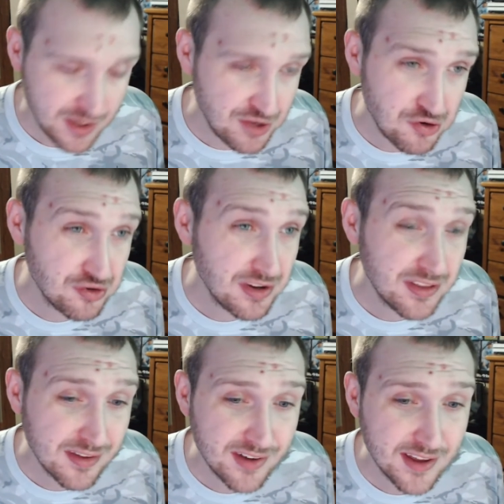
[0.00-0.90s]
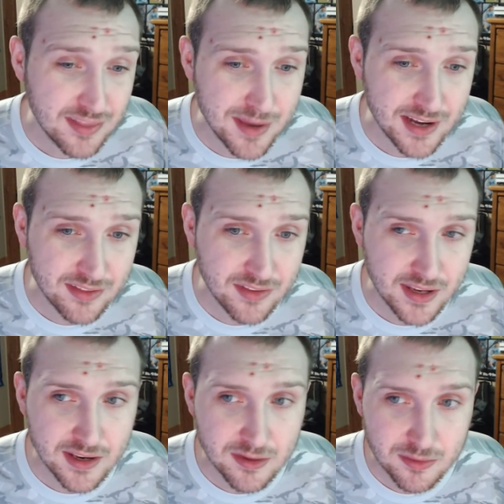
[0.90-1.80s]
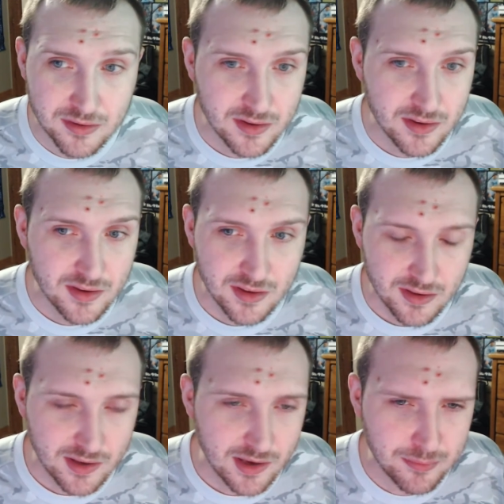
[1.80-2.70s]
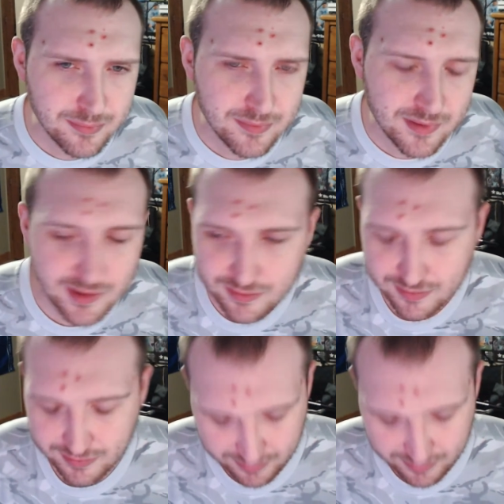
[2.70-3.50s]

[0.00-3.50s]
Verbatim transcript: usually they find the back of the net and and and it's